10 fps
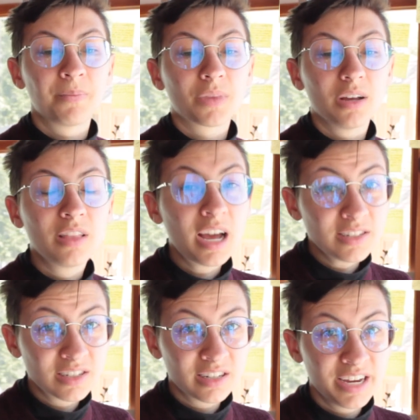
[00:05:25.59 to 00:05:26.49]

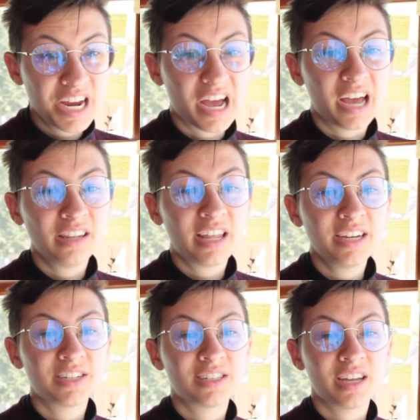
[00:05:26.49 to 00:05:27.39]
Lastly, I'd
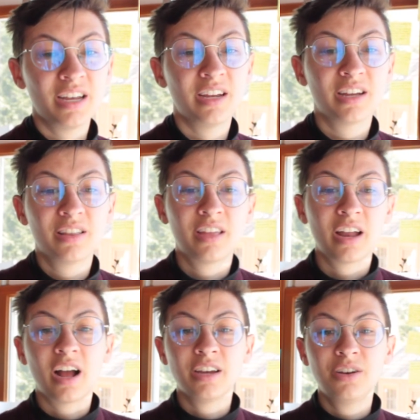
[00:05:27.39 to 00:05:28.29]
like to say that
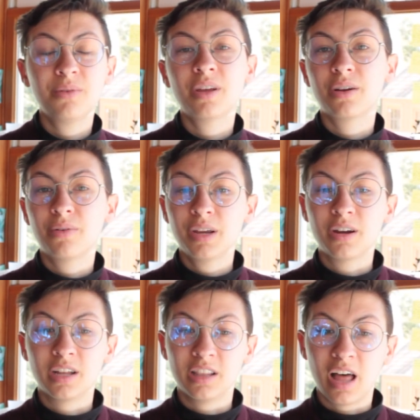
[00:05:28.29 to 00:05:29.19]
I know that going
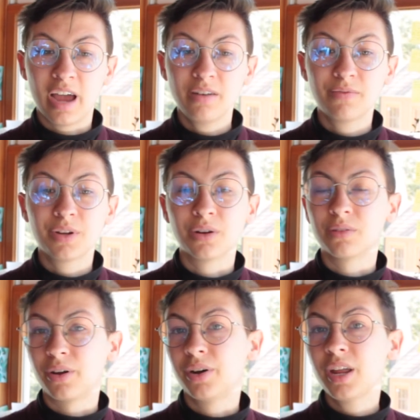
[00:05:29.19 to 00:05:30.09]
online for your
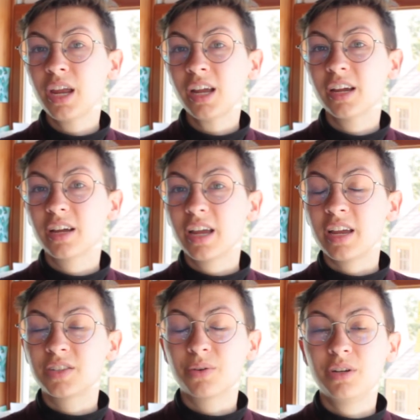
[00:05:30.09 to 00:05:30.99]
learning
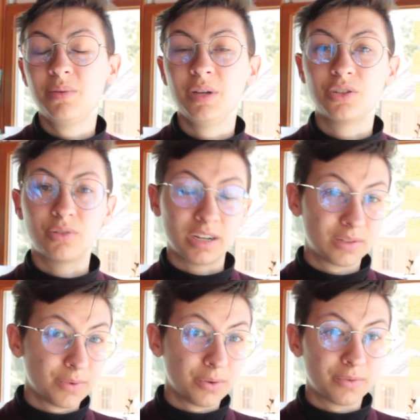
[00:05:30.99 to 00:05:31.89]
is going to be
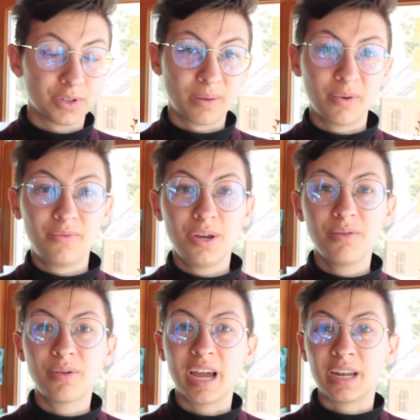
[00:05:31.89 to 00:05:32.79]
stressful for some of
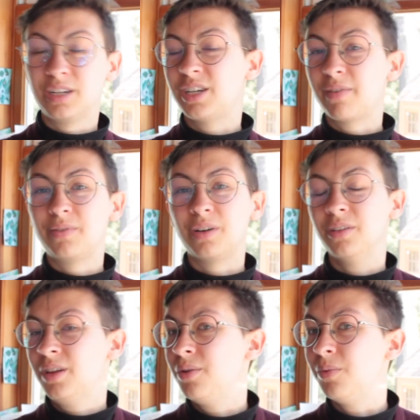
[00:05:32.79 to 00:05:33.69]
you and
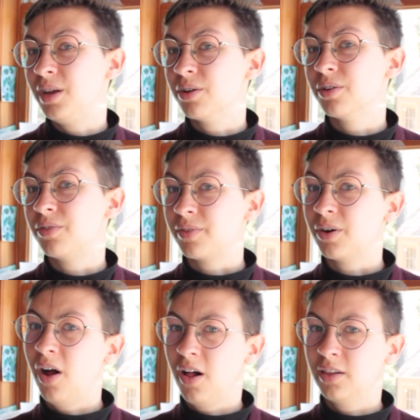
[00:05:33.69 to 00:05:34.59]
definitely weird
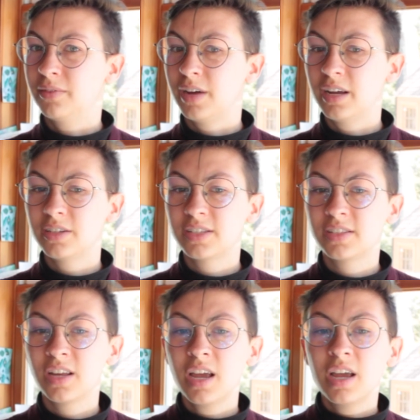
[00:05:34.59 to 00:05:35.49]
for all of
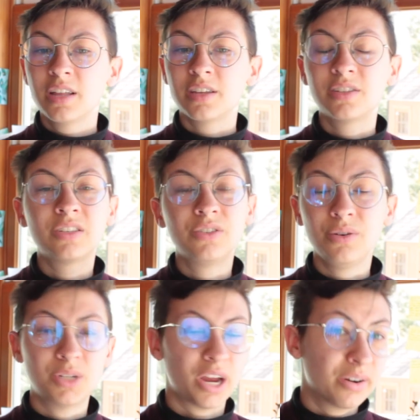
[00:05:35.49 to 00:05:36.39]
us. This is
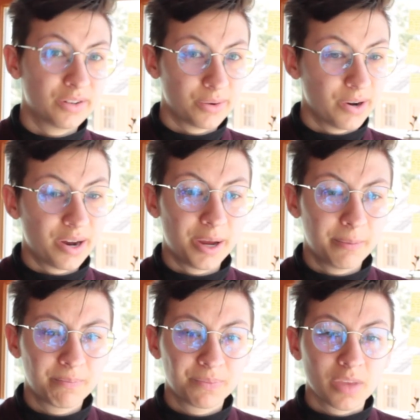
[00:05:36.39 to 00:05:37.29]
new territory.
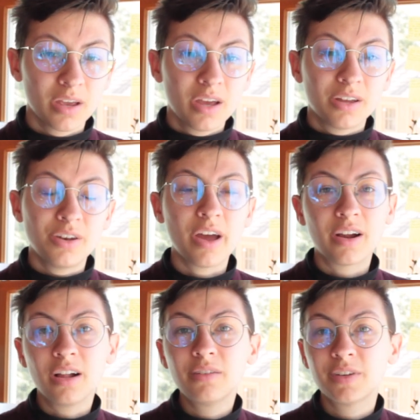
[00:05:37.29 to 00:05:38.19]

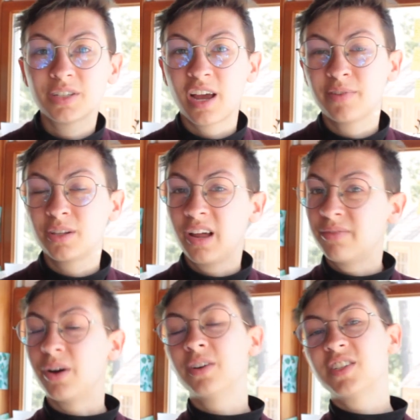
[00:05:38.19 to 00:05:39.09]
Not all of us have a lot
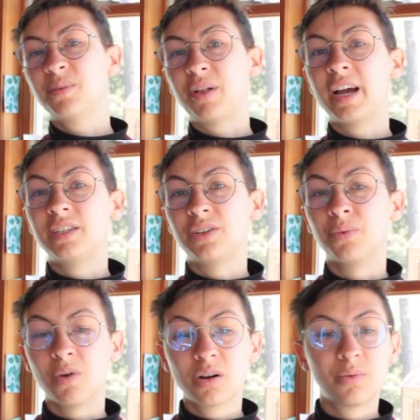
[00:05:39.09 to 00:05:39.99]
of art supplies to
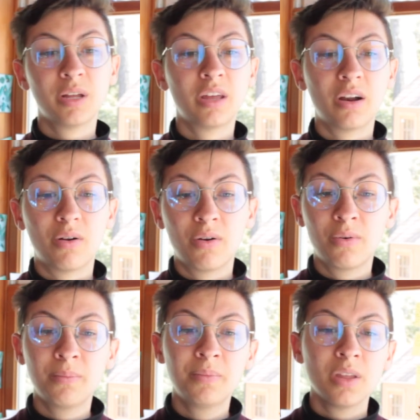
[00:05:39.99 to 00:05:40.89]
work with at home.